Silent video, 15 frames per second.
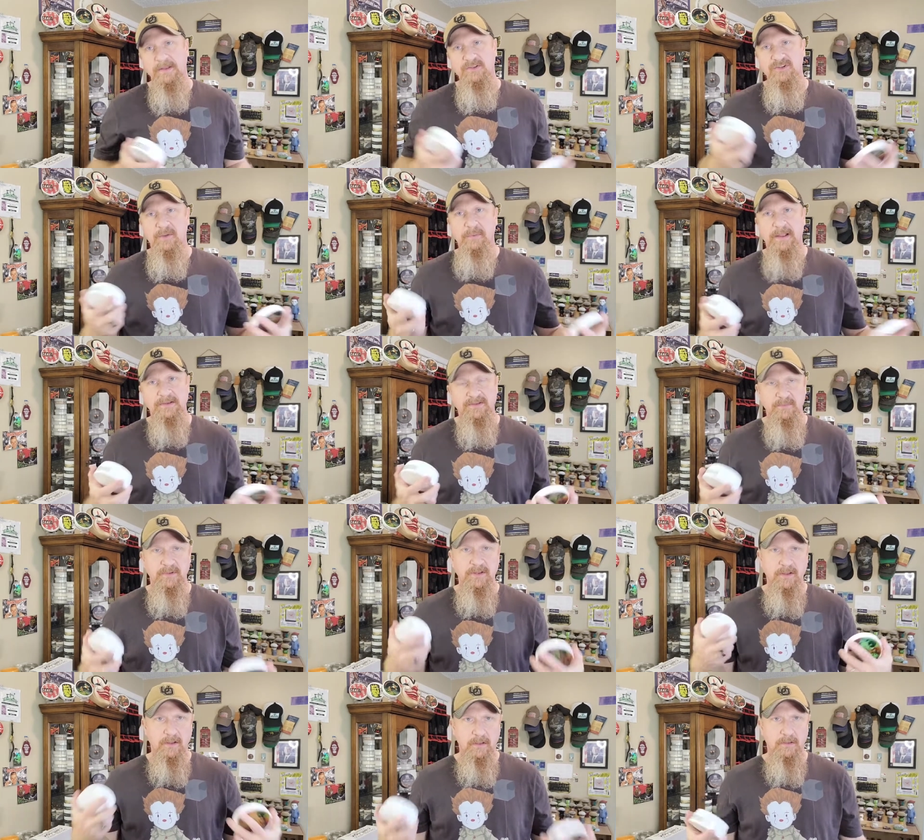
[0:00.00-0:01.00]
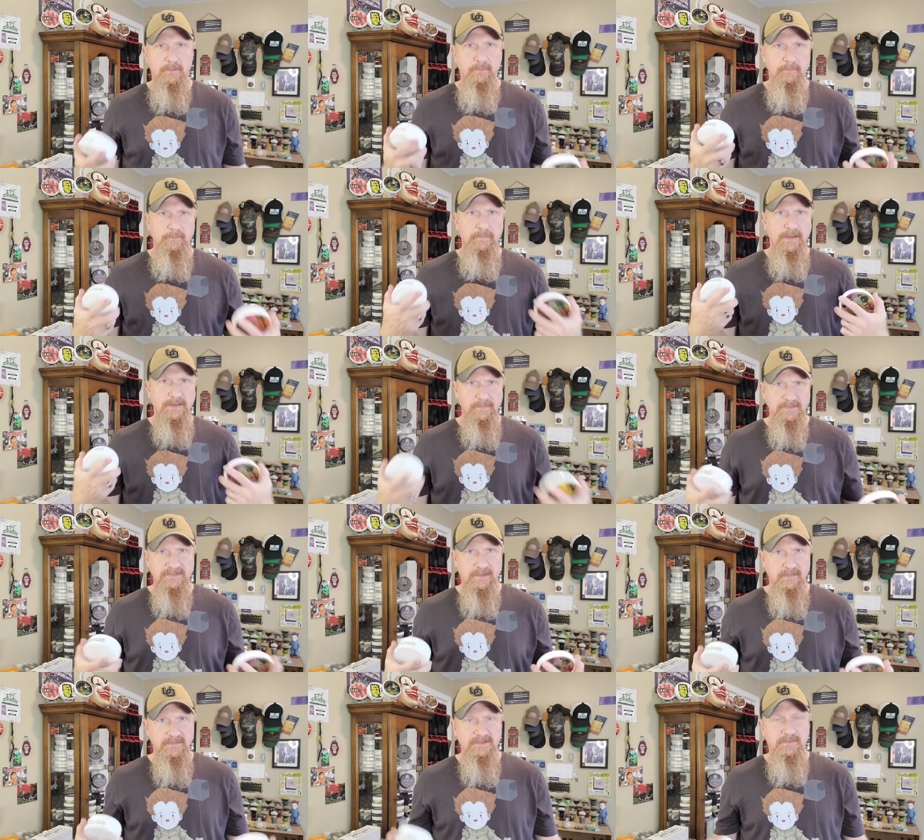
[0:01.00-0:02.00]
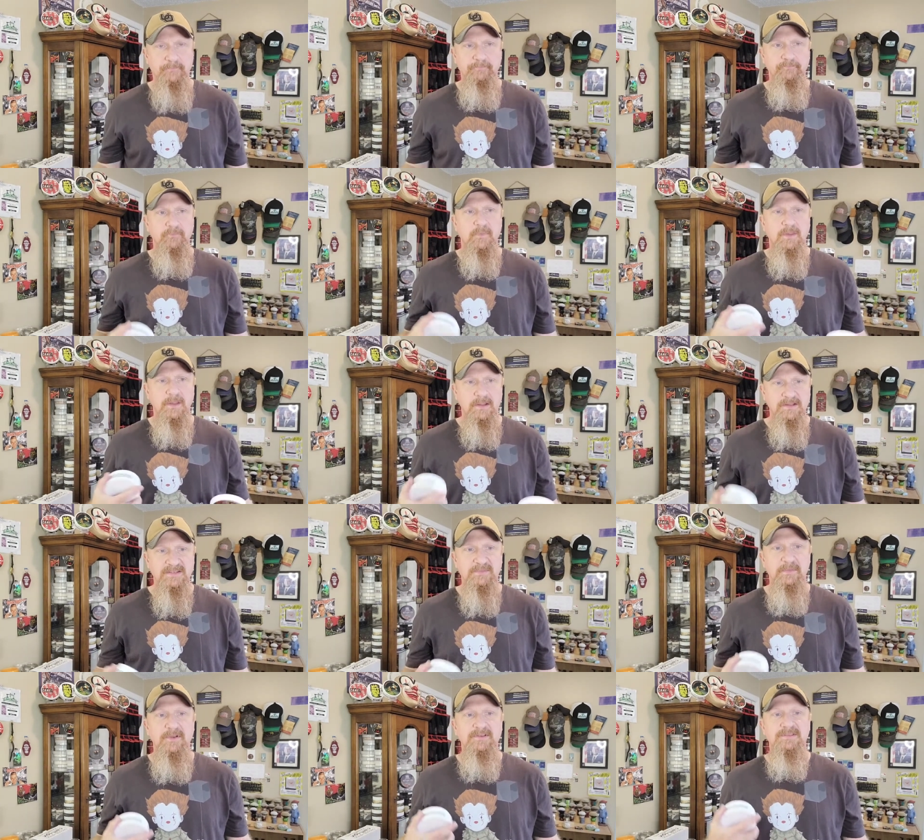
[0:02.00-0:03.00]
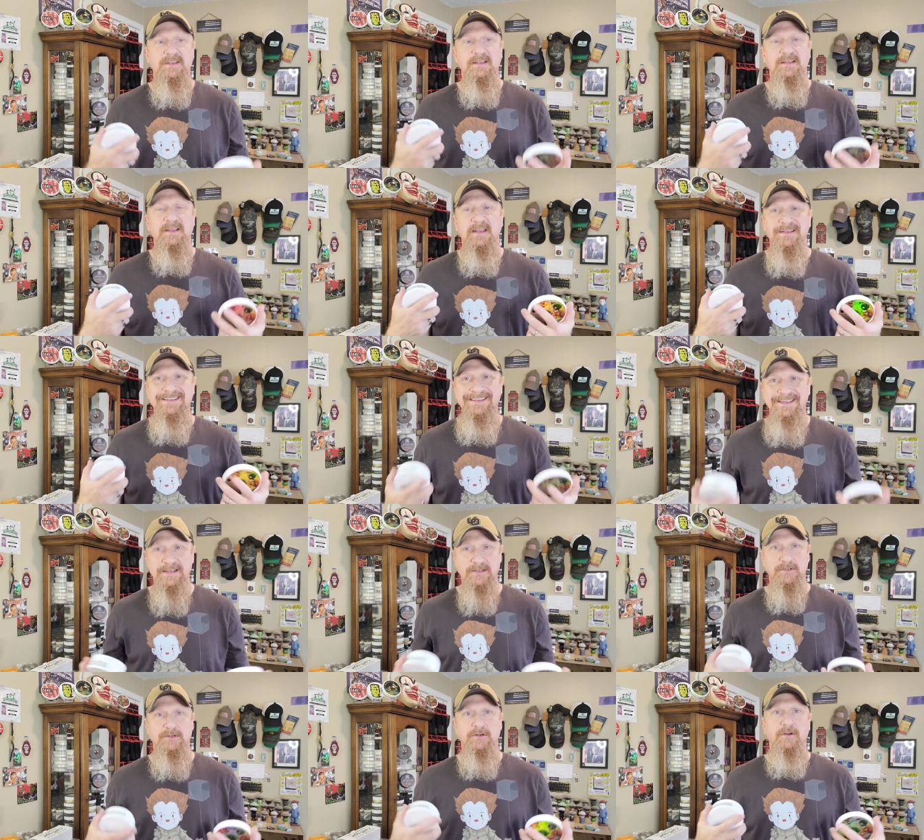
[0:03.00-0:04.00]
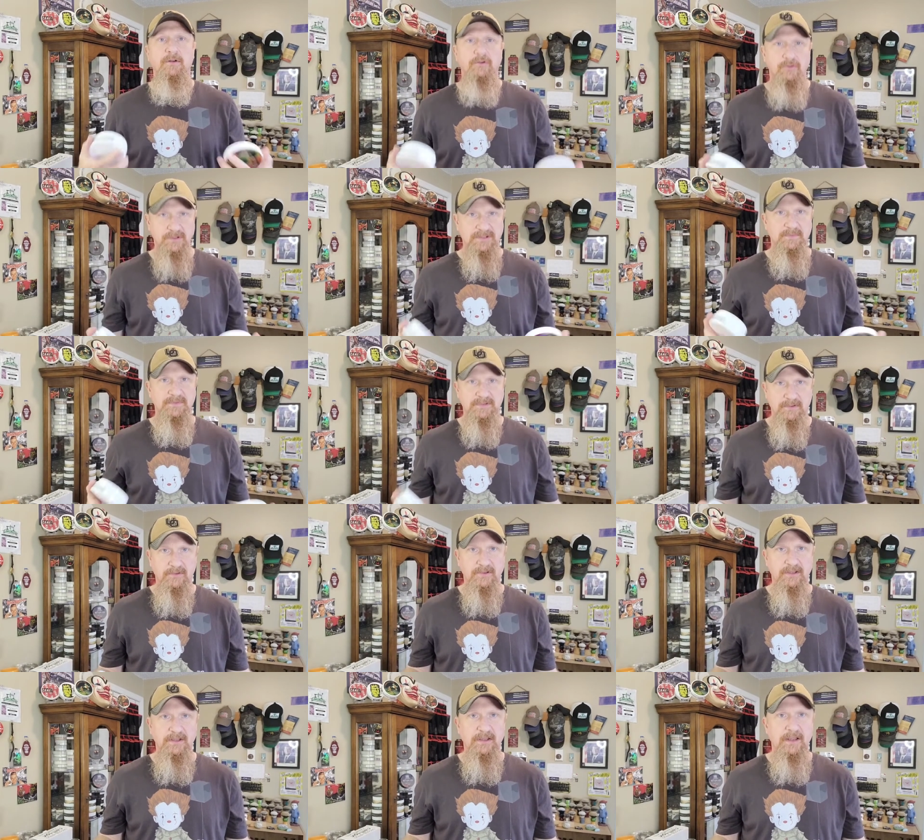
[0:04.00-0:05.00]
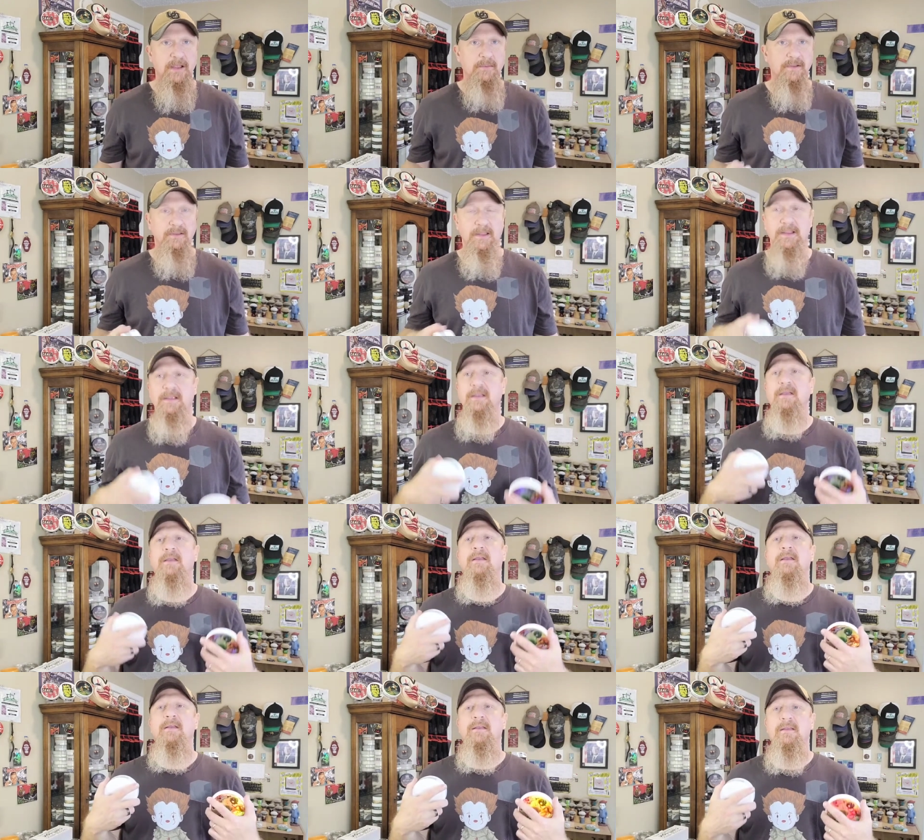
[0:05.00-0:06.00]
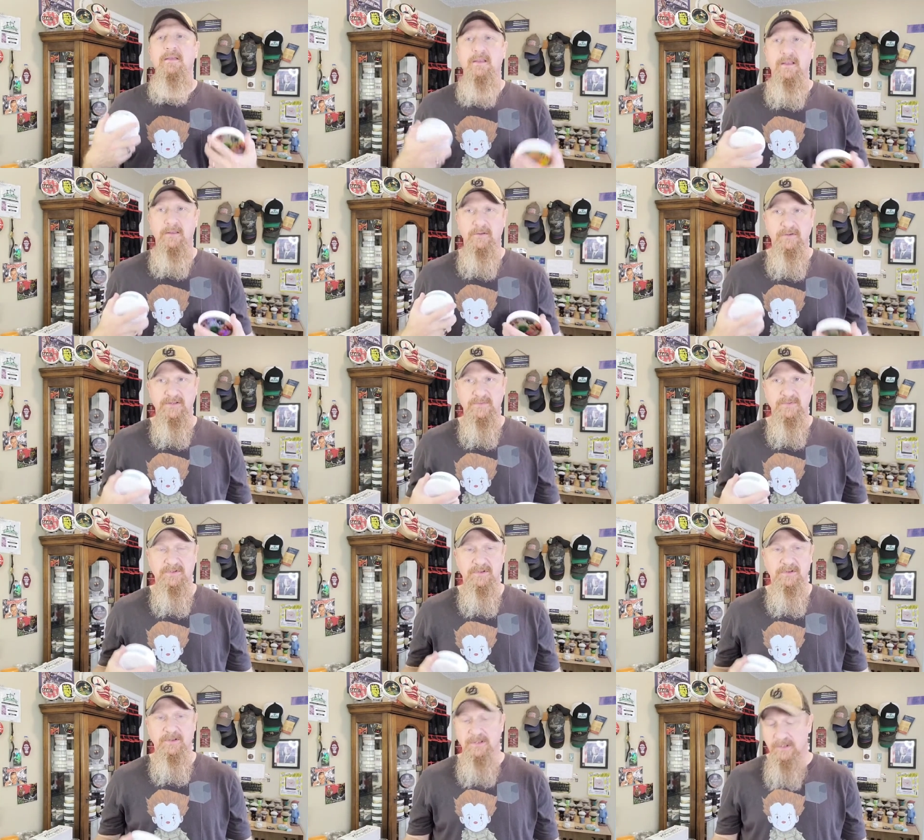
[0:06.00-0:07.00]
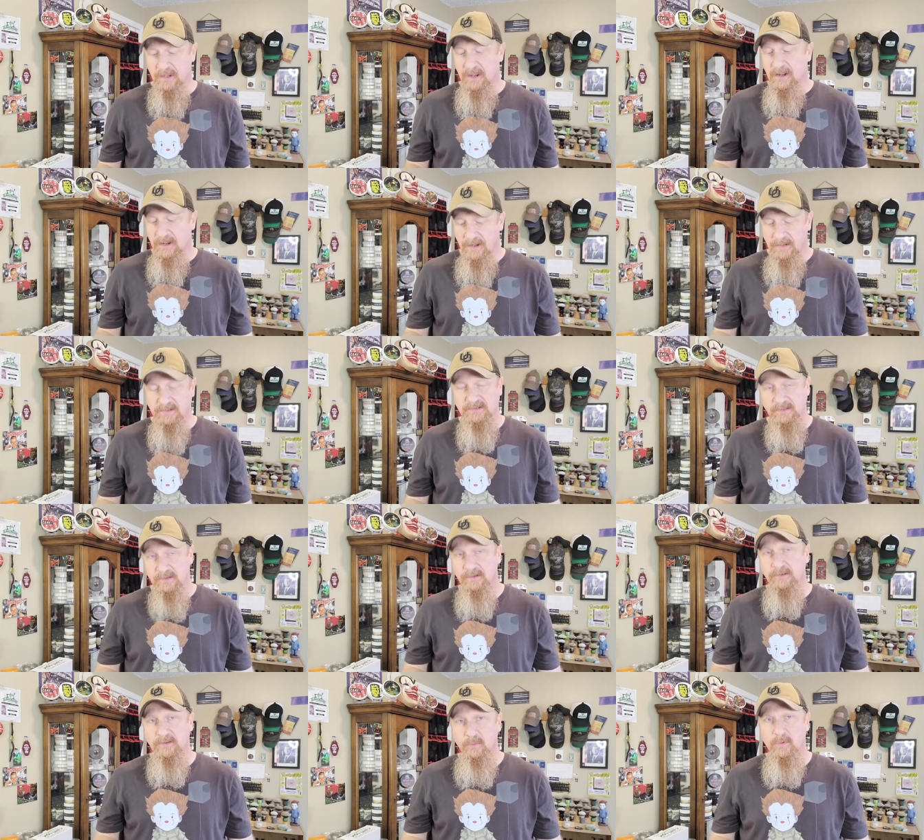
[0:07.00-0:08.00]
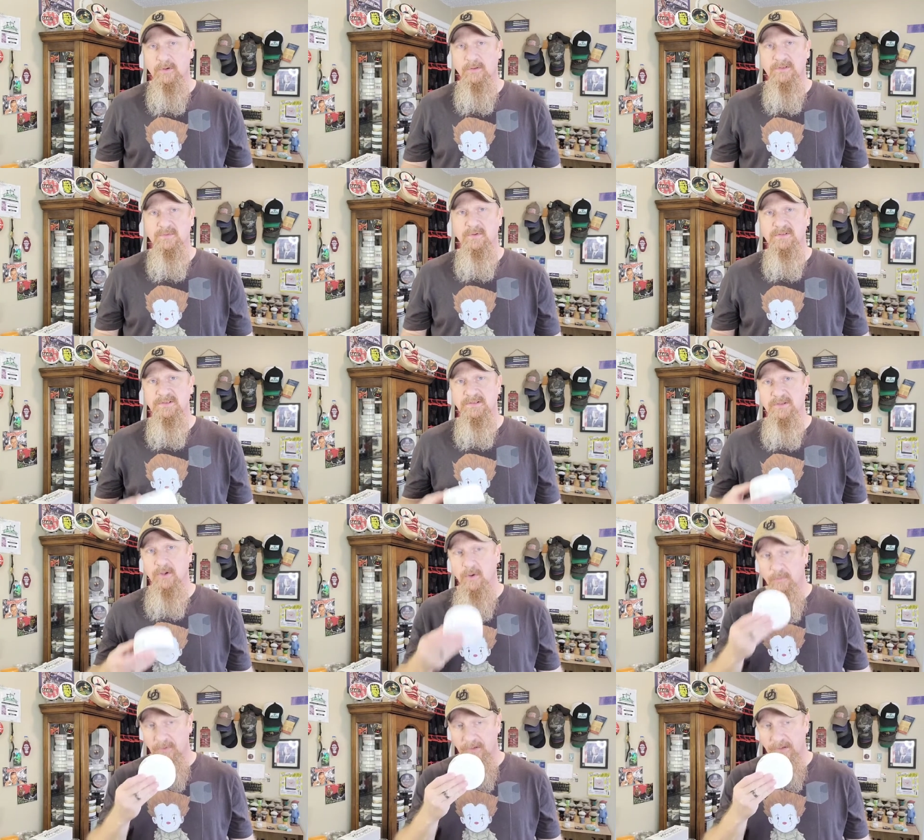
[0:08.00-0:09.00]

jump out to me by themselves. It smells like a killer Christmas cookie. I mean, like killer Christmas cookie. It is literally one of those ones that you open